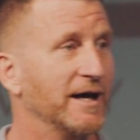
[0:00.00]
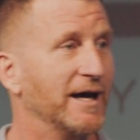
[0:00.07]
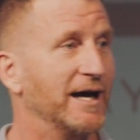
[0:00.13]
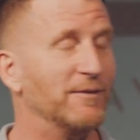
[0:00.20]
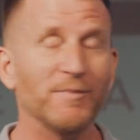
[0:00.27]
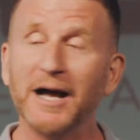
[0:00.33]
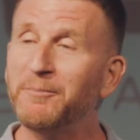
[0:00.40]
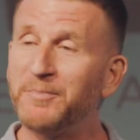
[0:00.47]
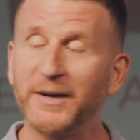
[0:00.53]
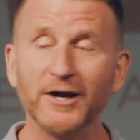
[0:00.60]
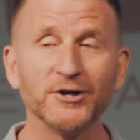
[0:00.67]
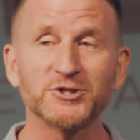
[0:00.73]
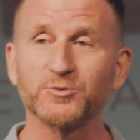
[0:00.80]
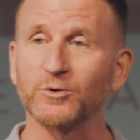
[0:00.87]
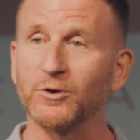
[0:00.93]
and my
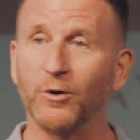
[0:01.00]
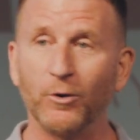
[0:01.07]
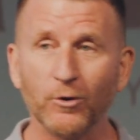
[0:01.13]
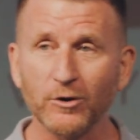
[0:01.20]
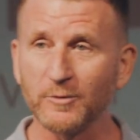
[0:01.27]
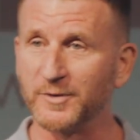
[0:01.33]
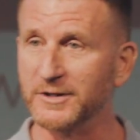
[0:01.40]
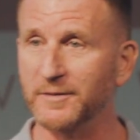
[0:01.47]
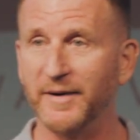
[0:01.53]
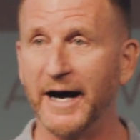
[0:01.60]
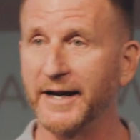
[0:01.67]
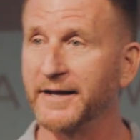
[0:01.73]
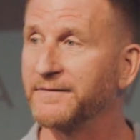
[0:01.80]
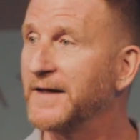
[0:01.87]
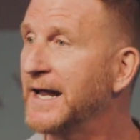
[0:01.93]
parents were horrible
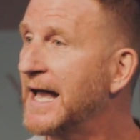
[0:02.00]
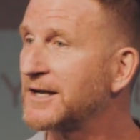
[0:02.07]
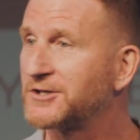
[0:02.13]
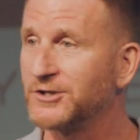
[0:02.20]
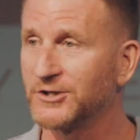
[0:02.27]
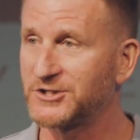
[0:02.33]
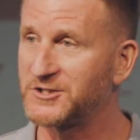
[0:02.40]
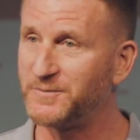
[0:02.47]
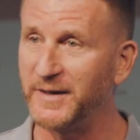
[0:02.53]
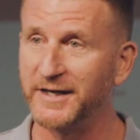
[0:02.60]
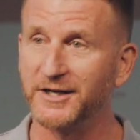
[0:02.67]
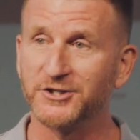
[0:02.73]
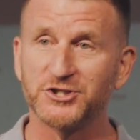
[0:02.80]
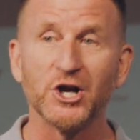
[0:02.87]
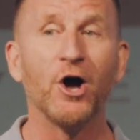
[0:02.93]
about it. They had cooked
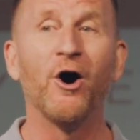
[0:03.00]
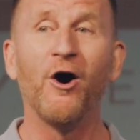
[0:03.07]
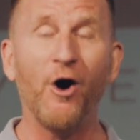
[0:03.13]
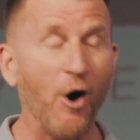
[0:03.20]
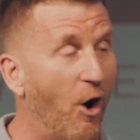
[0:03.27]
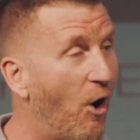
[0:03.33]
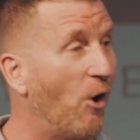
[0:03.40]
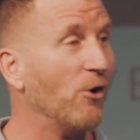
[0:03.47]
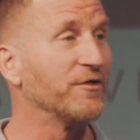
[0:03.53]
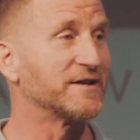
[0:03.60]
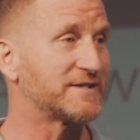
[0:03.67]
spinach all the